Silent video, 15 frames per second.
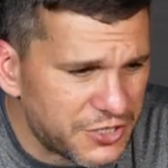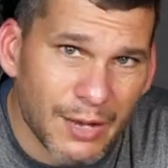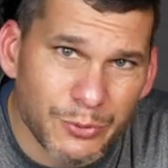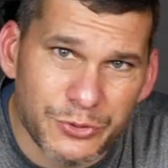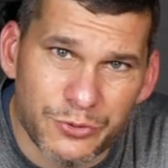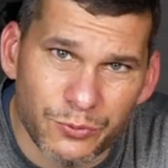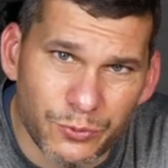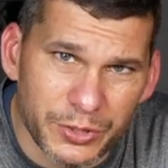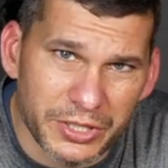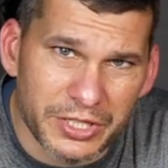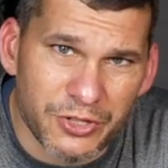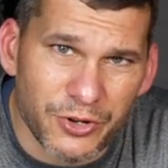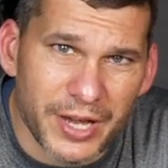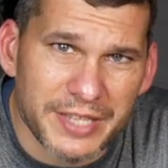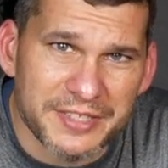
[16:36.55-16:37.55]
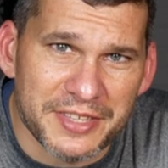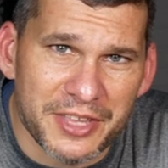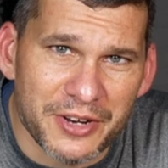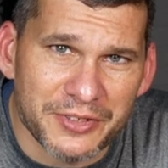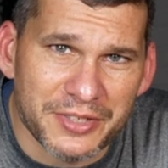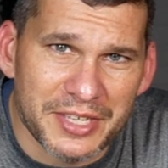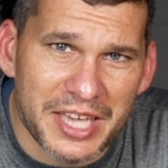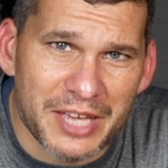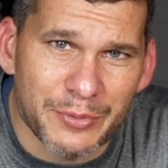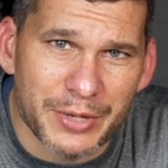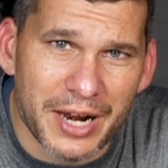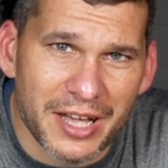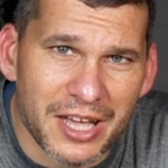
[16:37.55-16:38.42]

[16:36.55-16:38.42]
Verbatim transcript: That was really crazy there at the end when I